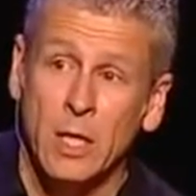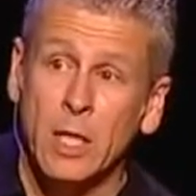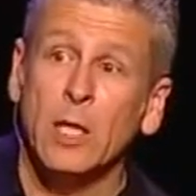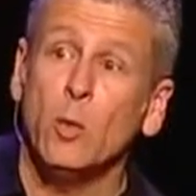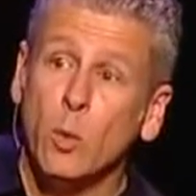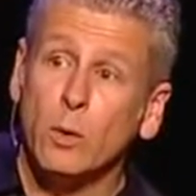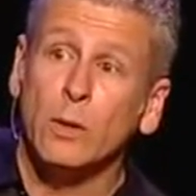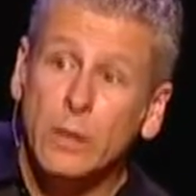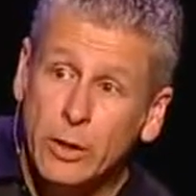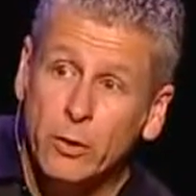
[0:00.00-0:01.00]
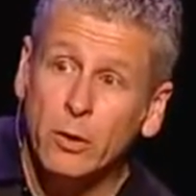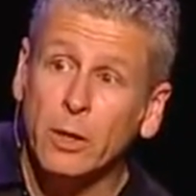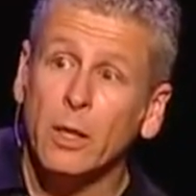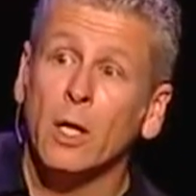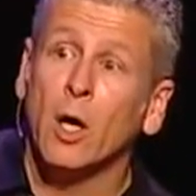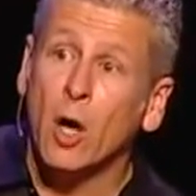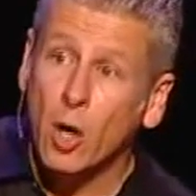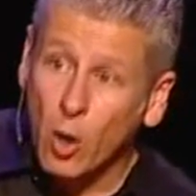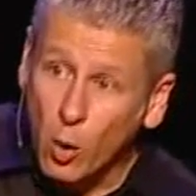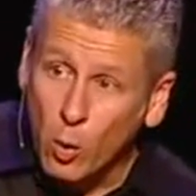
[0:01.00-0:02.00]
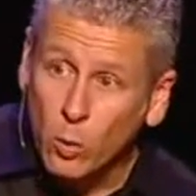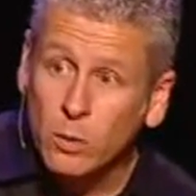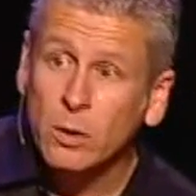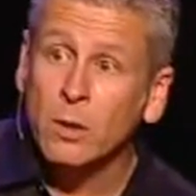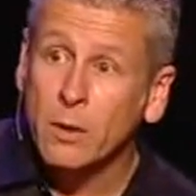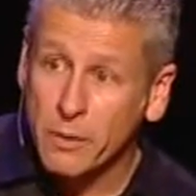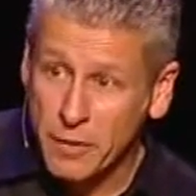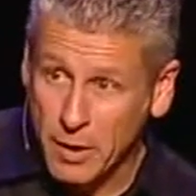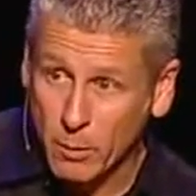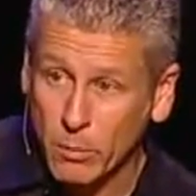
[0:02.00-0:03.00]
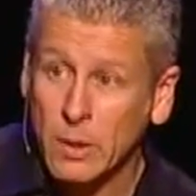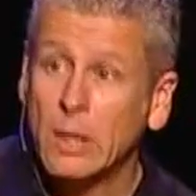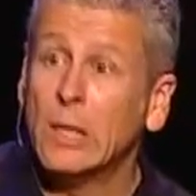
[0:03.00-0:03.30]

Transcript: He will literally hold them